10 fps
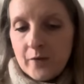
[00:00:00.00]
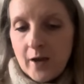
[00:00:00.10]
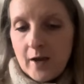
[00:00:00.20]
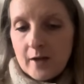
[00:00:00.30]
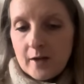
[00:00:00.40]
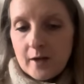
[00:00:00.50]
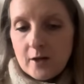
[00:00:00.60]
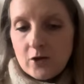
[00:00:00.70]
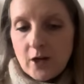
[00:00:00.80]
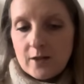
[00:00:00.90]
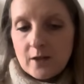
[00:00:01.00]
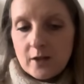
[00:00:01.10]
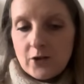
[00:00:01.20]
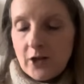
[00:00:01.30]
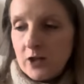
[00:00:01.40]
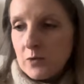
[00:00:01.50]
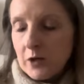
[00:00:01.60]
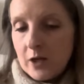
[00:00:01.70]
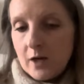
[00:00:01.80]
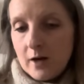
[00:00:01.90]
it can drastically change one of
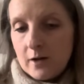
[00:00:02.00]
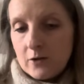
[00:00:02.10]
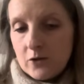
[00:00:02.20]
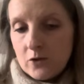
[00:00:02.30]
the yarns.